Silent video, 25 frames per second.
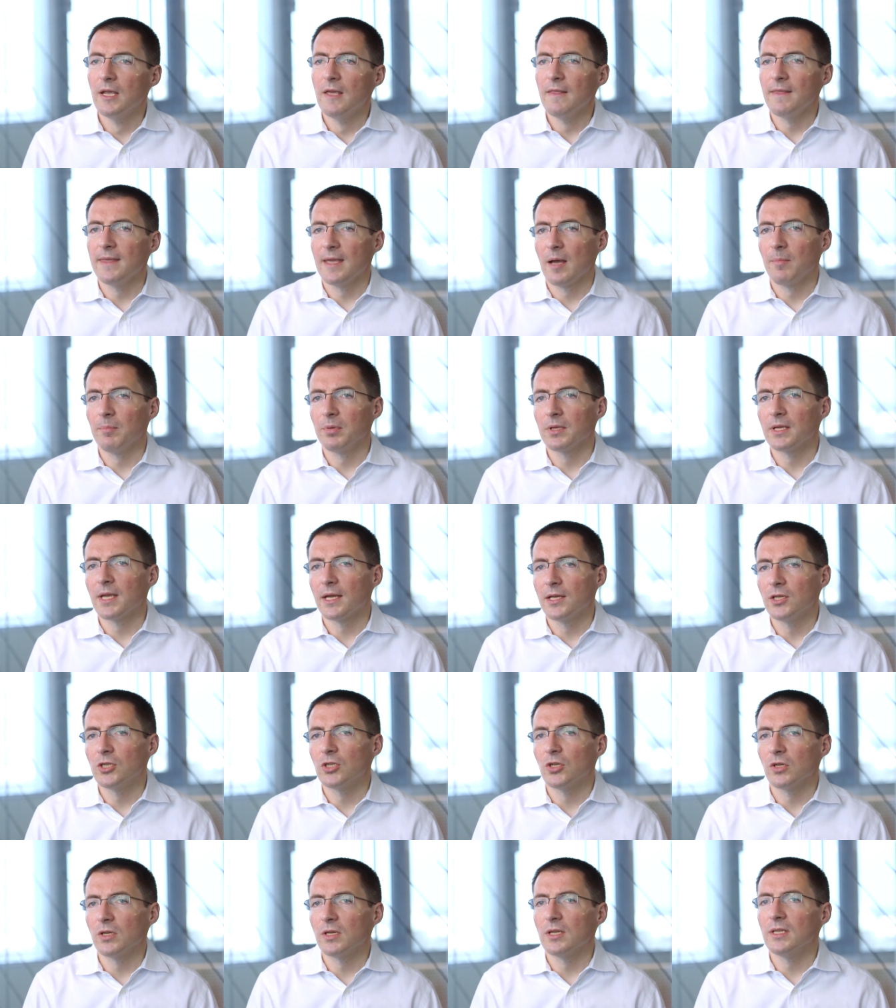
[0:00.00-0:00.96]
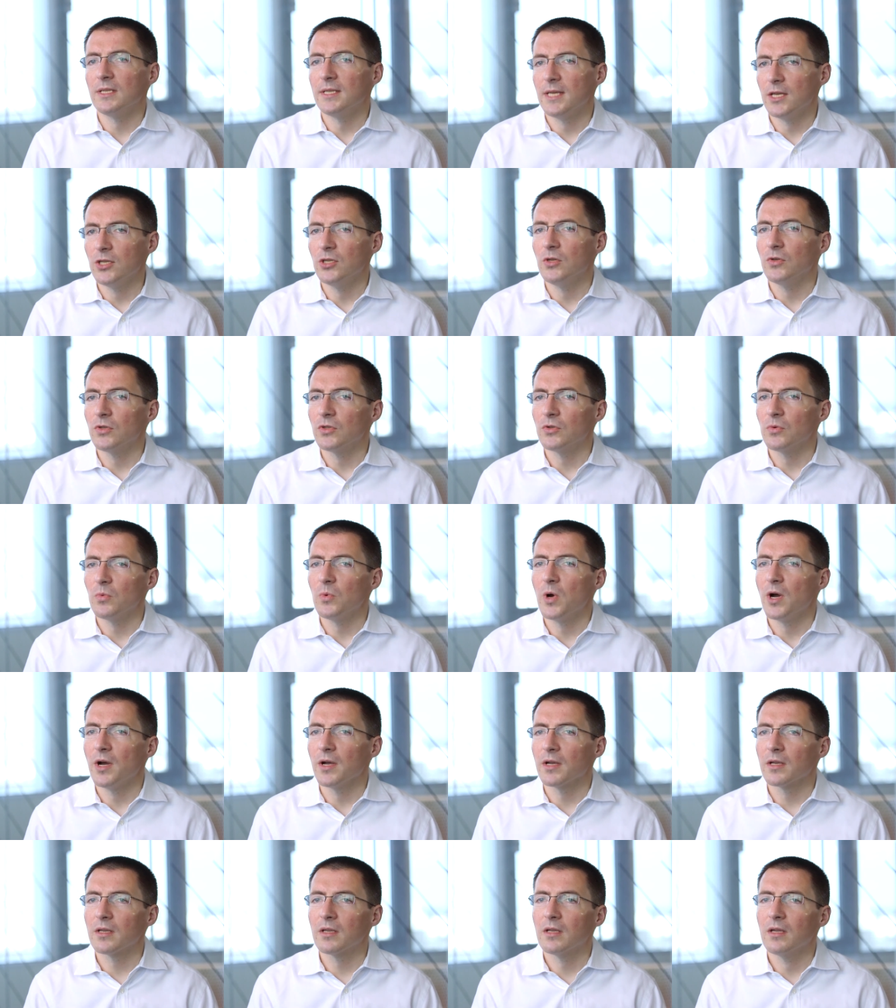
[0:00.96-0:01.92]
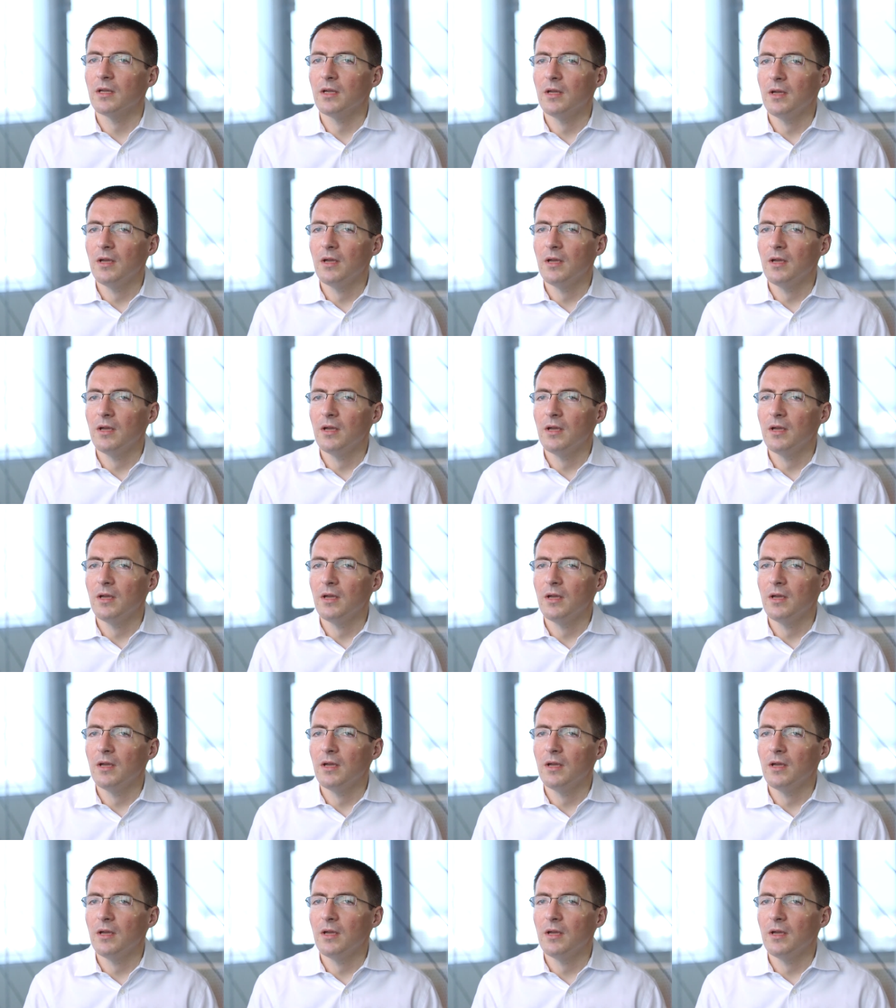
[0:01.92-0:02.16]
the application continues to work.